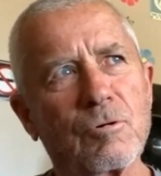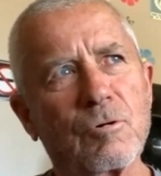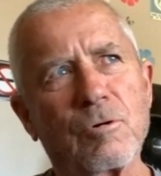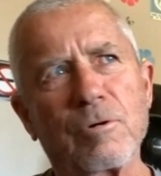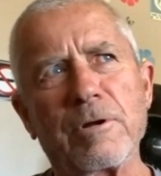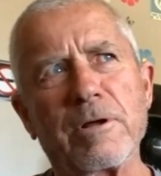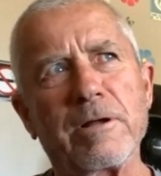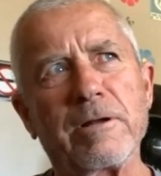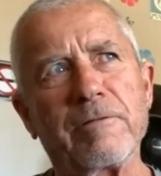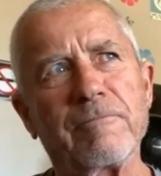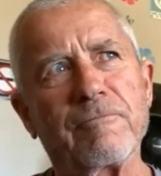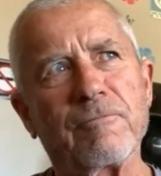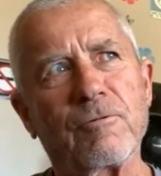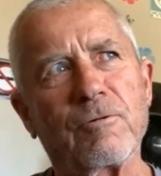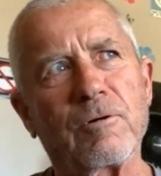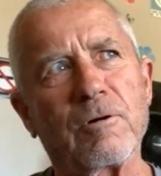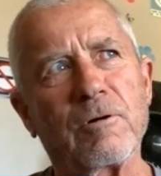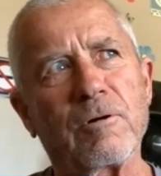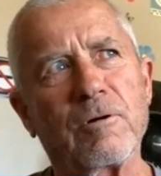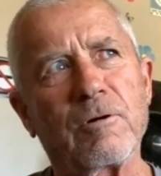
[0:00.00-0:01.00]
or
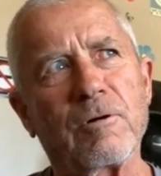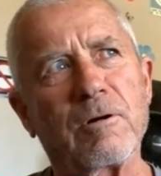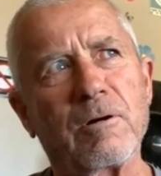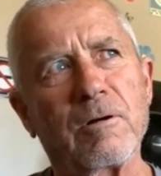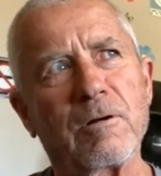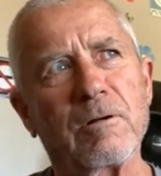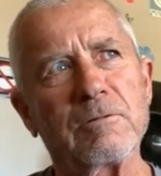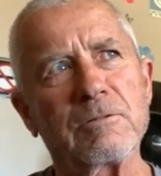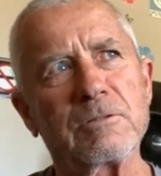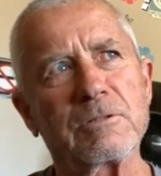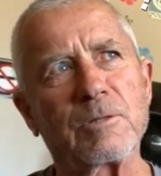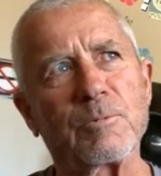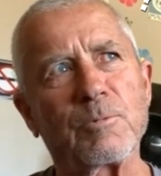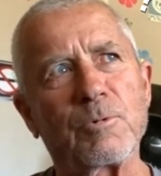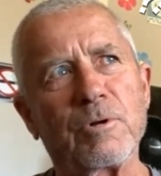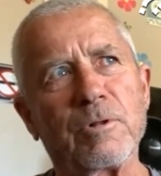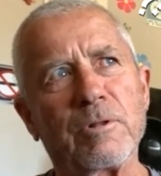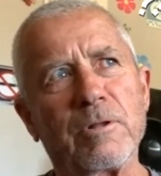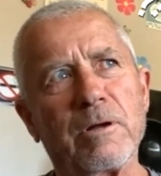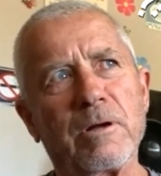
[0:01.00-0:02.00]
ninety-four,
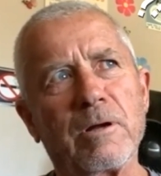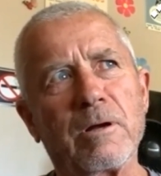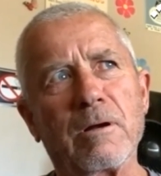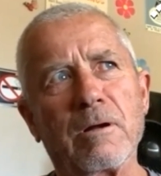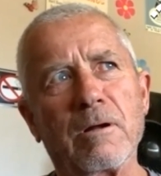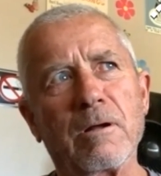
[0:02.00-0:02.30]
somewhere in there.